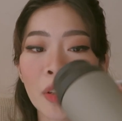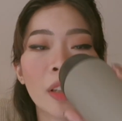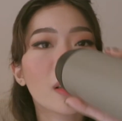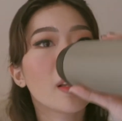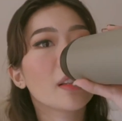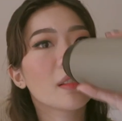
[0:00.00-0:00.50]
so you
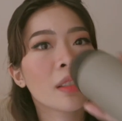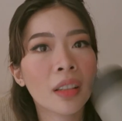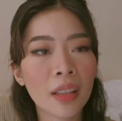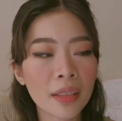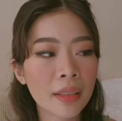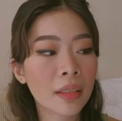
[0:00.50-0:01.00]
can like
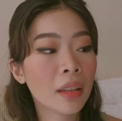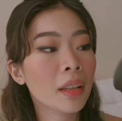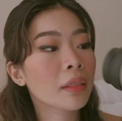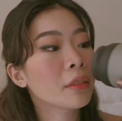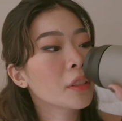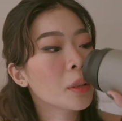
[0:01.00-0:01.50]
drink
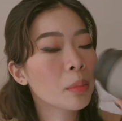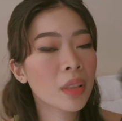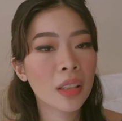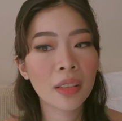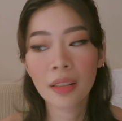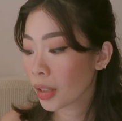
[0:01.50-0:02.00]
straight from
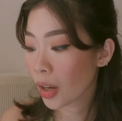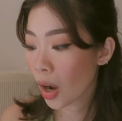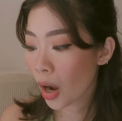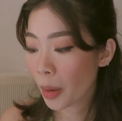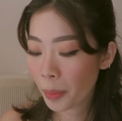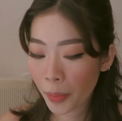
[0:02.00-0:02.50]
this
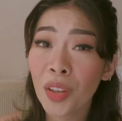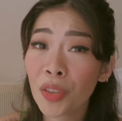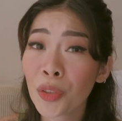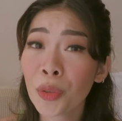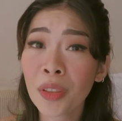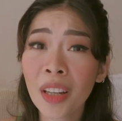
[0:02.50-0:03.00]
cup.
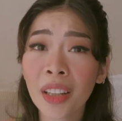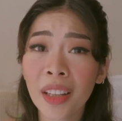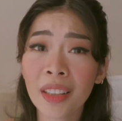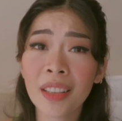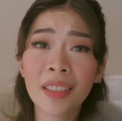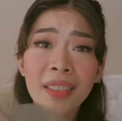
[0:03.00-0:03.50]
So there,
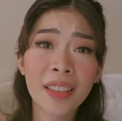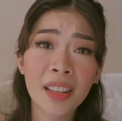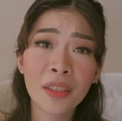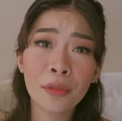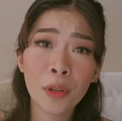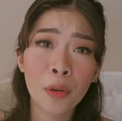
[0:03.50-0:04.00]
and
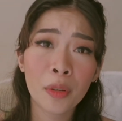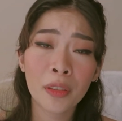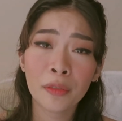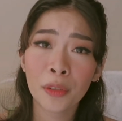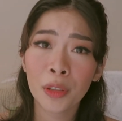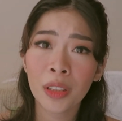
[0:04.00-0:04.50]
instead of
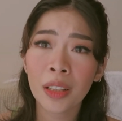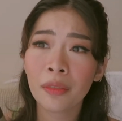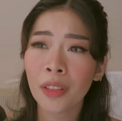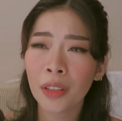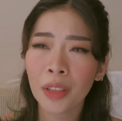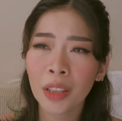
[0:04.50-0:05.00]
going for
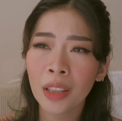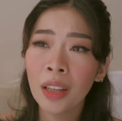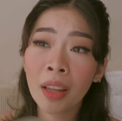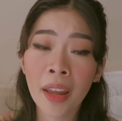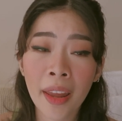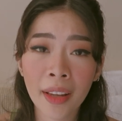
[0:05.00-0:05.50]
that
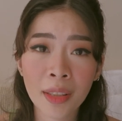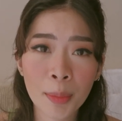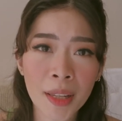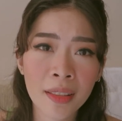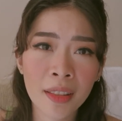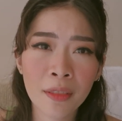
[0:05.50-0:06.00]
very
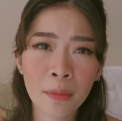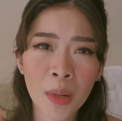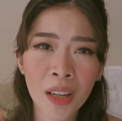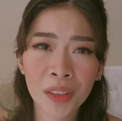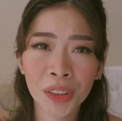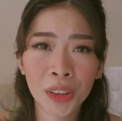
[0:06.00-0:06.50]
expensive
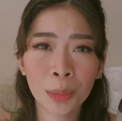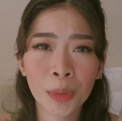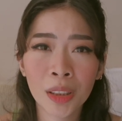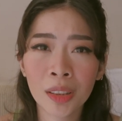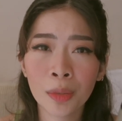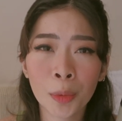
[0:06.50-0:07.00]
mga
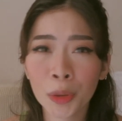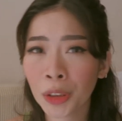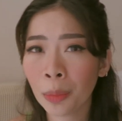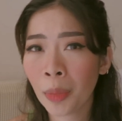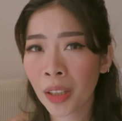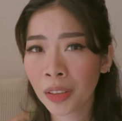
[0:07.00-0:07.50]
thermal
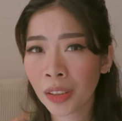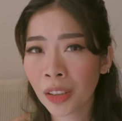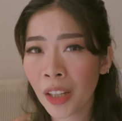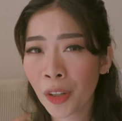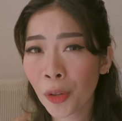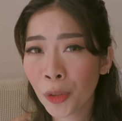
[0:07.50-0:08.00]
water
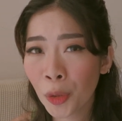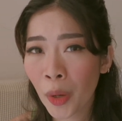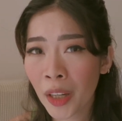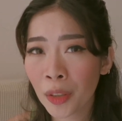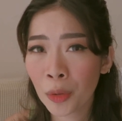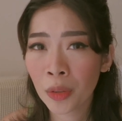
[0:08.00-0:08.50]
bottle, although
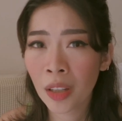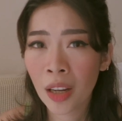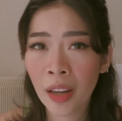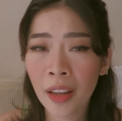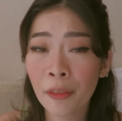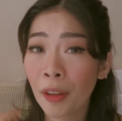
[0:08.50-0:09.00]
I know
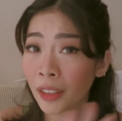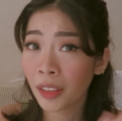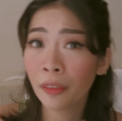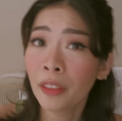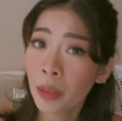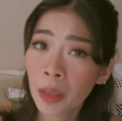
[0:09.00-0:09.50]
na
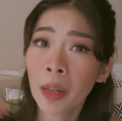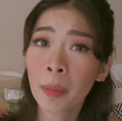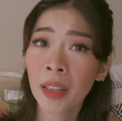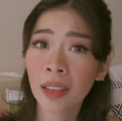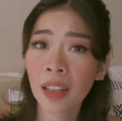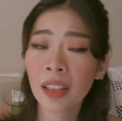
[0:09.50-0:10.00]
effective din
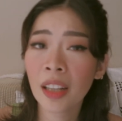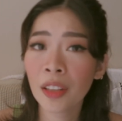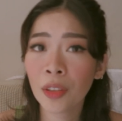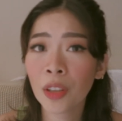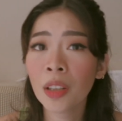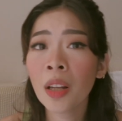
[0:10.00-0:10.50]
naman talaga
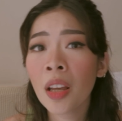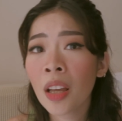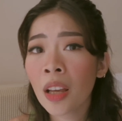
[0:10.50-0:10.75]
yon,